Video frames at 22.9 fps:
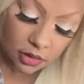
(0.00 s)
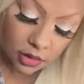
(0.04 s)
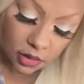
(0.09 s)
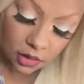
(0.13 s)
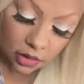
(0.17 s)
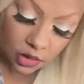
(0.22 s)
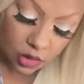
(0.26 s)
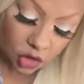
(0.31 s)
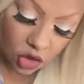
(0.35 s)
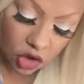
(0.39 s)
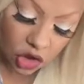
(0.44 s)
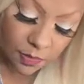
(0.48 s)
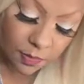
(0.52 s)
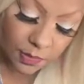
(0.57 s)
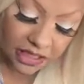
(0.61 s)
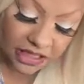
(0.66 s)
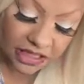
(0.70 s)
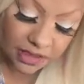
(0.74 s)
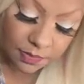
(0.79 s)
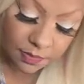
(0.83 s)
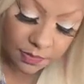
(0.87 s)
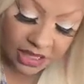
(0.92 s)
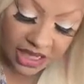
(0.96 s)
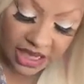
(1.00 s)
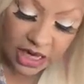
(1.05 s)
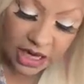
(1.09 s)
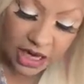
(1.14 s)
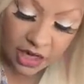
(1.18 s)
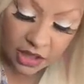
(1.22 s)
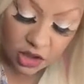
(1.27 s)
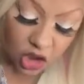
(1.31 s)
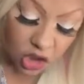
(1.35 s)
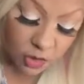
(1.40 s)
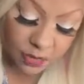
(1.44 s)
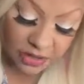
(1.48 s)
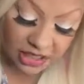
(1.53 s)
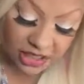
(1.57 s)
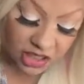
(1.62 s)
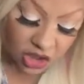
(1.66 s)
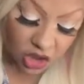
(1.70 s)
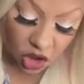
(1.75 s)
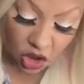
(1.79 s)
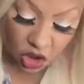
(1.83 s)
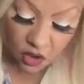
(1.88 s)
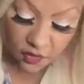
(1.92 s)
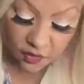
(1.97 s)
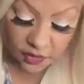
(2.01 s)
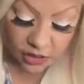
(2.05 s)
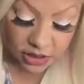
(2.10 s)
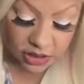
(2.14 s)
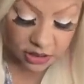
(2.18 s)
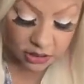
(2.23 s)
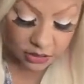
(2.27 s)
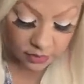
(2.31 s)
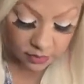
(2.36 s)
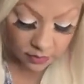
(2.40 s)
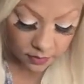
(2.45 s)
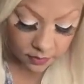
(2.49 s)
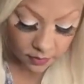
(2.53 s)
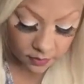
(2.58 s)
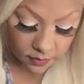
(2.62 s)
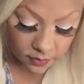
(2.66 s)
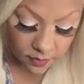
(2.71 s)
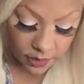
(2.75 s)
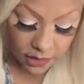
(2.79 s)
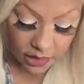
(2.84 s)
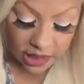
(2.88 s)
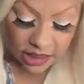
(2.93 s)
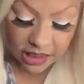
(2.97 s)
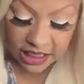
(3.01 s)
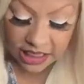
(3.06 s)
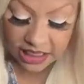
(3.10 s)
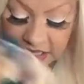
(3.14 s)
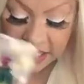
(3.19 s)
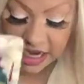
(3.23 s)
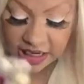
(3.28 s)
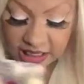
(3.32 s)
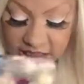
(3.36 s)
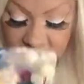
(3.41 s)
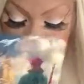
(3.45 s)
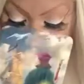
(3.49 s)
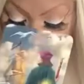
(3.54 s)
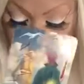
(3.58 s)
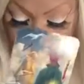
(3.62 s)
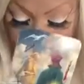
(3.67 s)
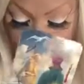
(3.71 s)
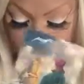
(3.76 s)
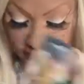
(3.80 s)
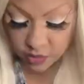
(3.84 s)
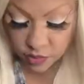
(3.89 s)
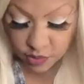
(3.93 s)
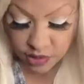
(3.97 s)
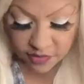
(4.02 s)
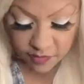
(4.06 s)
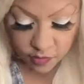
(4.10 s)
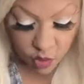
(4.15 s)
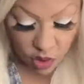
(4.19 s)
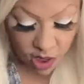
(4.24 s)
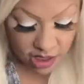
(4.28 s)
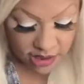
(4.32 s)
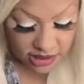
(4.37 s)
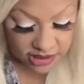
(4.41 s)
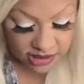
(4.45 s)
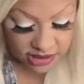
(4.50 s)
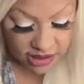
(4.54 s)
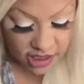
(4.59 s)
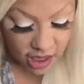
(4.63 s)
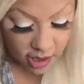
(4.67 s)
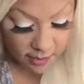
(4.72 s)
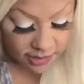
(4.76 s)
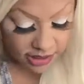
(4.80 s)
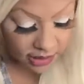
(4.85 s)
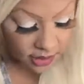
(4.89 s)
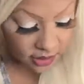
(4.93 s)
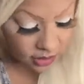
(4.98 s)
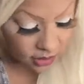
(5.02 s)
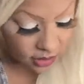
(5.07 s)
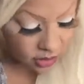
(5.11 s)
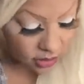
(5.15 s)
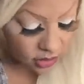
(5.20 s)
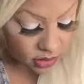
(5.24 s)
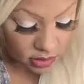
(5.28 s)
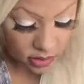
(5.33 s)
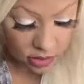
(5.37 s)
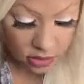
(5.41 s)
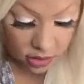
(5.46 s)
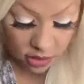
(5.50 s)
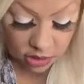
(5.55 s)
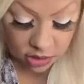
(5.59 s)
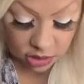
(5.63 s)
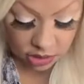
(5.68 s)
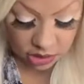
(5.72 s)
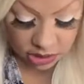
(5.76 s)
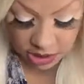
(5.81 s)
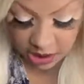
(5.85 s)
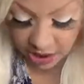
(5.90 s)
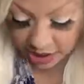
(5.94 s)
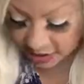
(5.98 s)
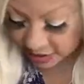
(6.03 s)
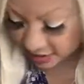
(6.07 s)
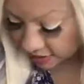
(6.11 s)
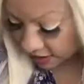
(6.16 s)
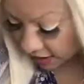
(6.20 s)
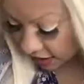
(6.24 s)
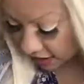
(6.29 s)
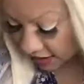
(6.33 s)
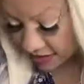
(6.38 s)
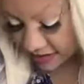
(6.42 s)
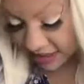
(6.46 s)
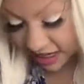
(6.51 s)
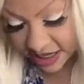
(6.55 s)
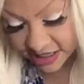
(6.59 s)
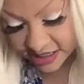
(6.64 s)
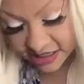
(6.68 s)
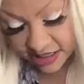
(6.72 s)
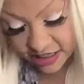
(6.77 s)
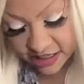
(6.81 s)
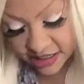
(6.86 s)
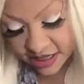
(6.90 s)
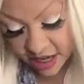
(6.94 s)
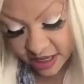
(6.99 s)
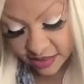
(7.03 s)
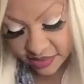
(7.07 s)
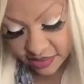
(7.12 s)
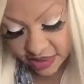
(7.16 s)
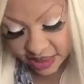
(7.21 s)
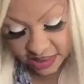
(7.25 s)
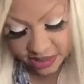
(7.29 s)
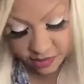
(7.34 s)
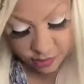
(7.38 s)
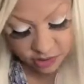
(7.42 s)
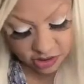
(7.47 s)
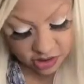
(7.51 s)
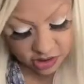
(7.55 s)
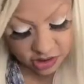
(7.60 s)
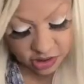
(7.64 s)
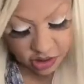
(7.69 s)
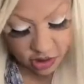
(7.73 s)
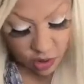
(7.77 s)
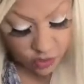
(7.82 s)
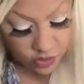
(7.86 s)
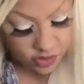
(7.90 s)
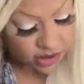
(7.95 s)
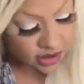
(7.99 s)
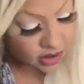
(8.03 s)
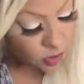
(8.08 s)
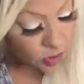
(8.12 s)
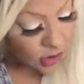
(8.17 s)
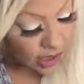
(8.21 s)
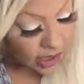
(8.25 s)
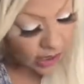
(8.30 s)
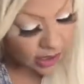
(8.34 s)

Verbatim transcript: Could be subpoenaed, could be served. It's on its way. Three of Wands, it's coming. Yikes, guys. I did not think it was going to go this way.